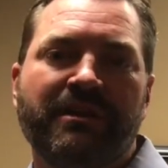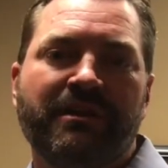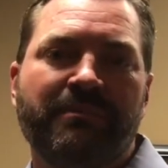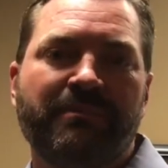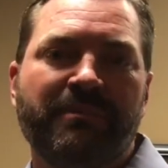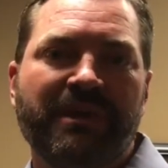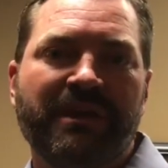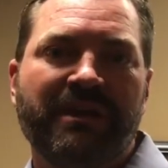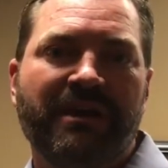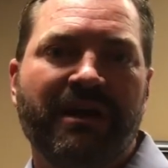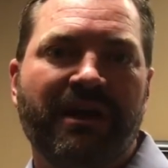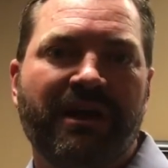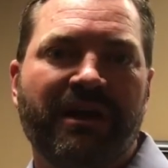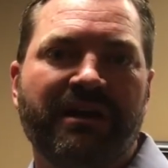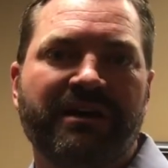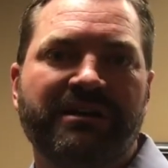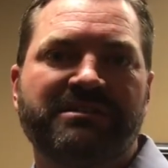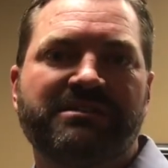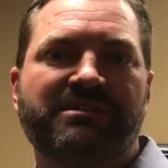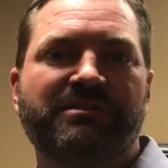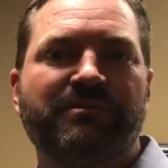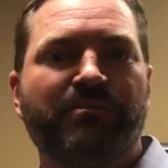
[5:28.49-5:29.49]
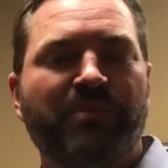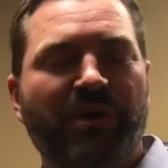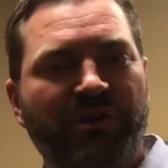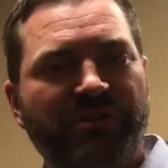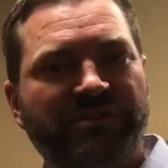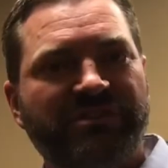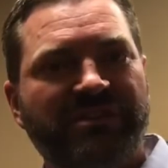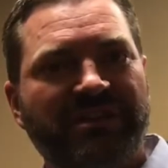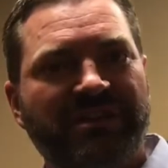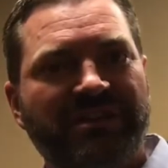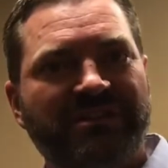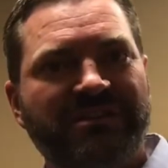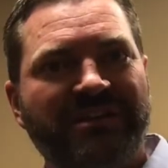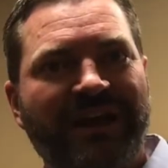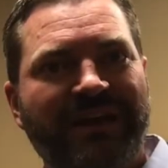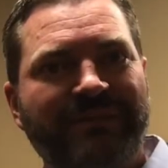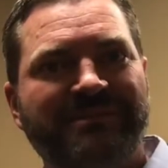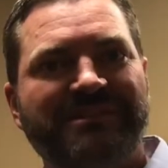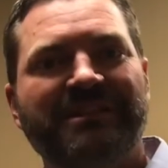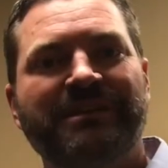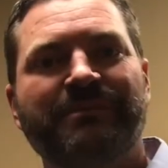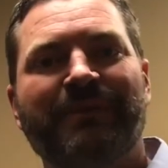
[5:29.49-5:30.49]
because most of the
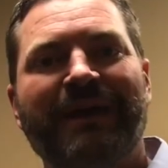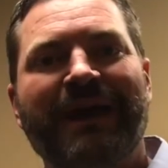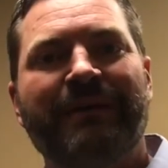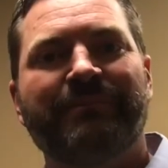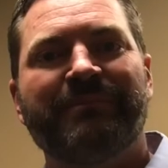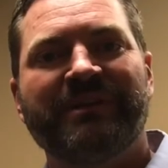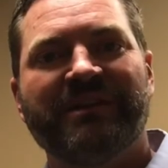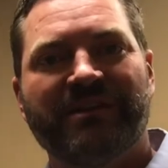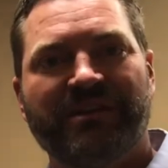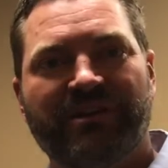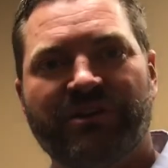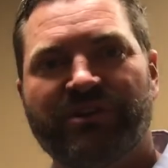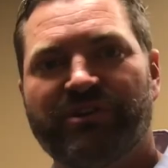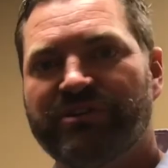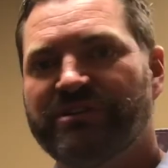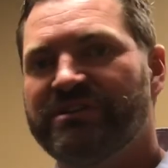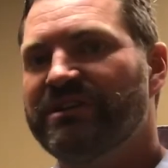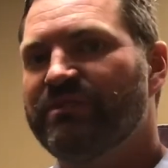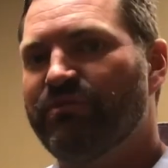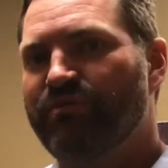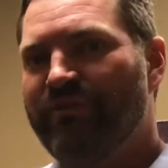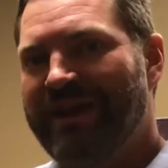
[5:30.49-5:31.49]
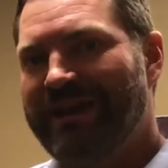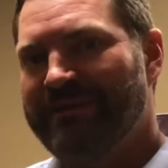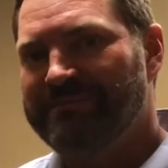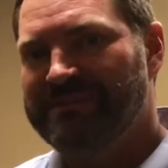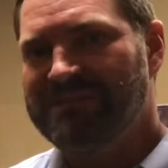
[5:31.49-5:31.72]
time sleep apnea occurs in REM